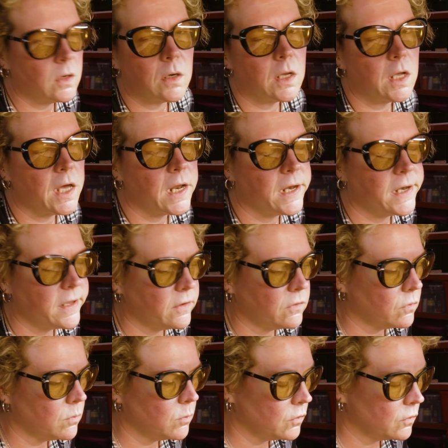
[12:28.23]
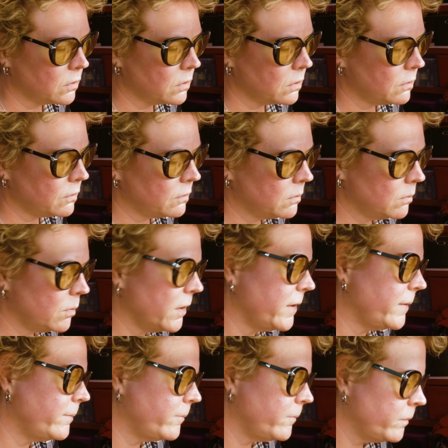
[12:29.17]
I already got ideas for musicals,
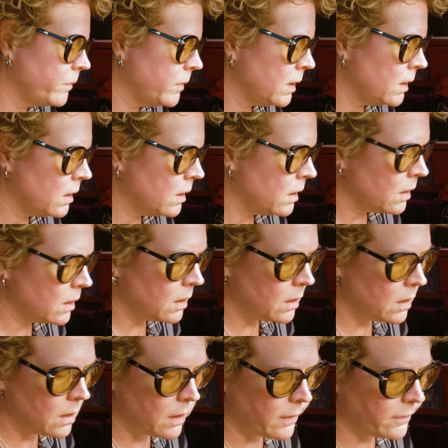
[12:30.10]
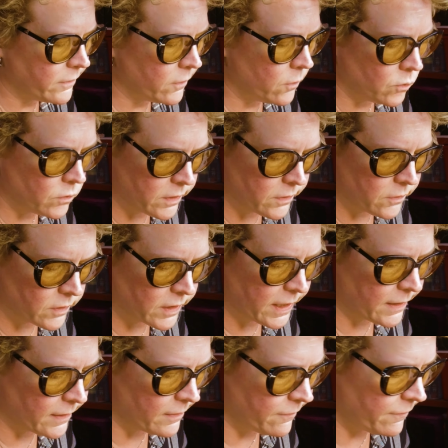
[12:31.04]
but that's a whole nother
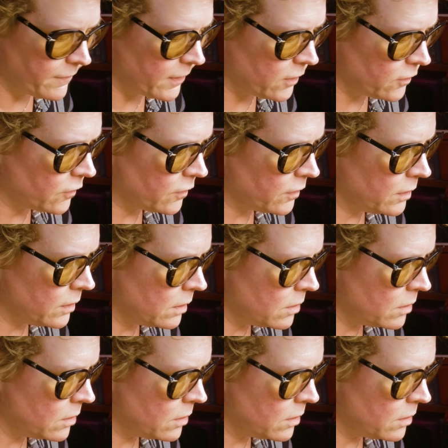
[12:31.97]
kettle of fish.